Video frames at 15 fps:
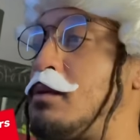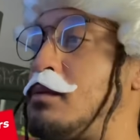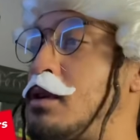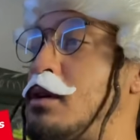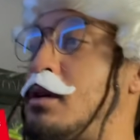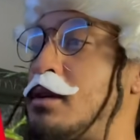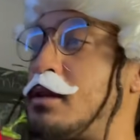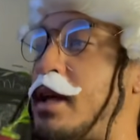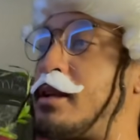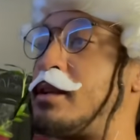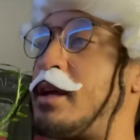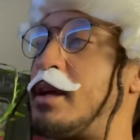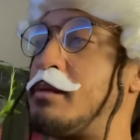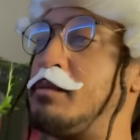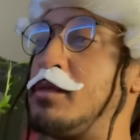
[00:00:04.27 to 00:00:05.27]
on, were you on
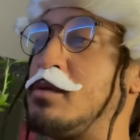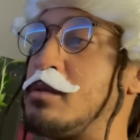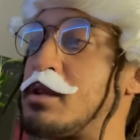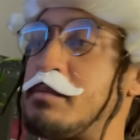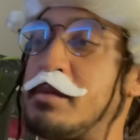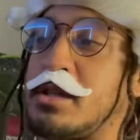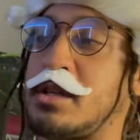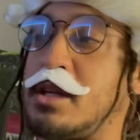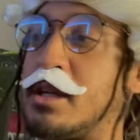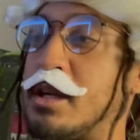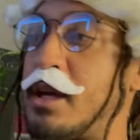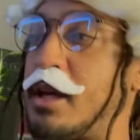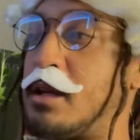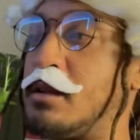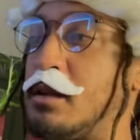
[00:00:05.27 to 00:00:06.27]
that dang music machine
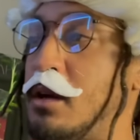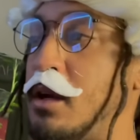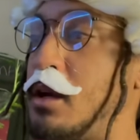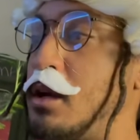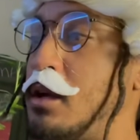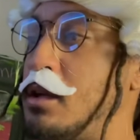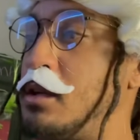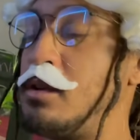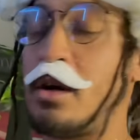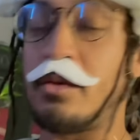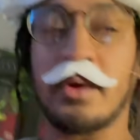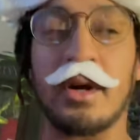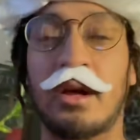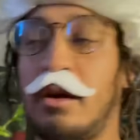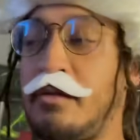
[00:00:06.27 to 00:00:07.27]
again? You
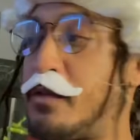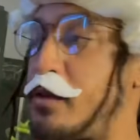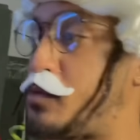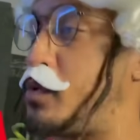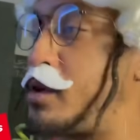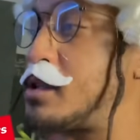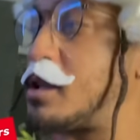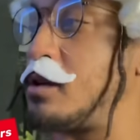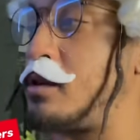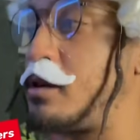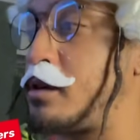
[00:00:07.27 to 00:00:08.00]
know we got our first whiskey